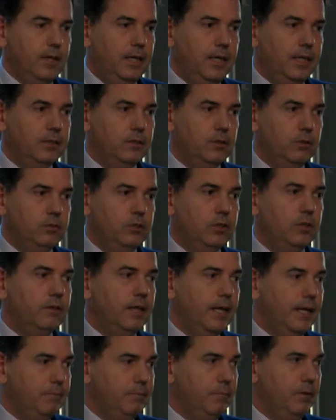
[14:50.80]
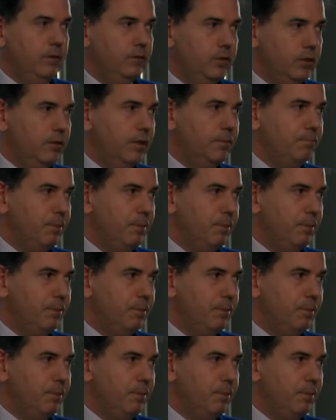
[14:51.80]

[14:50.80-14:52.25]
on the other